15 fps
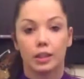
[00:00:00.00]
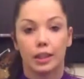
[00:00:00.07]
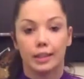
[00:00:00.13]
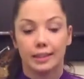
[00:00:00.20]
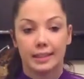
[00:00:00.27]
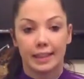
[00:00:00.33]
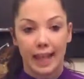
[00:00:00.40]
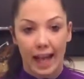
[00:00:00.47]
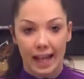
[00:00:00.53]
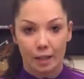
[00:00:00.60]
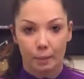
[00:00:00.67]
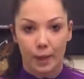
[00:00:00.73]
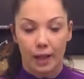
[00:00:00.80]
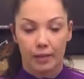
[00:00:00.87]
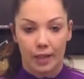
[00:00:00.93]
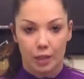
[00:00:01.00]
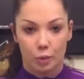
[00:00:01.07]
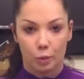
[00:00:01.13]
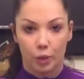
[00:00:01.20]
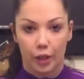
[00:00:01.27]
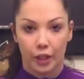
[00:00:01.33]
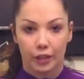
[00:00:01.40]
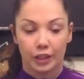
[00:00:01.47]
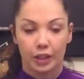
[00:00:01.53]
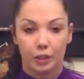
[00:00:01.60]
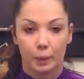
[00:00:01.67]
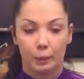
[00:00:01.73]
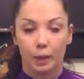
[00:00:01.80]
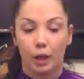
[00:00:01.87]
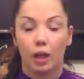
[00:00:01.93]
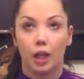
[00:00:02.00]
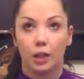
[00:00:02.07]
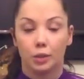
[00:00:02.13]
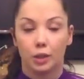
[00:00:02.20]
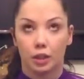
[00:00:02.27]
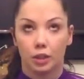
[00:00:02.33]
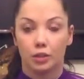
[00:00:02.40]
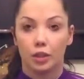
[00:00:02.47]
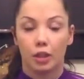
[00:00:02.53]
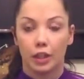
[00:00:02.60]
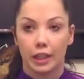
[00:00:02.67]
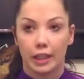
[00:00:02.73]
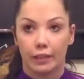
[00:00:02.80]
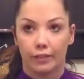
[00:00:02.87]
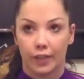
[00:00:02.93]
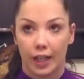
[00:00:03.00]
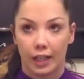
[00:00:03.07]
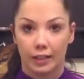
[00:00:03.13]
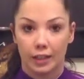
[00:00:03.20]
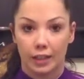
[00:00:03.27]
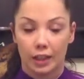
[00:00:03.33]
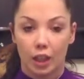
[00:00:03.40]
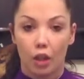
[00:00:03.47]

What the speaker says: scared about this word because people are, I'm just not going to eat fat.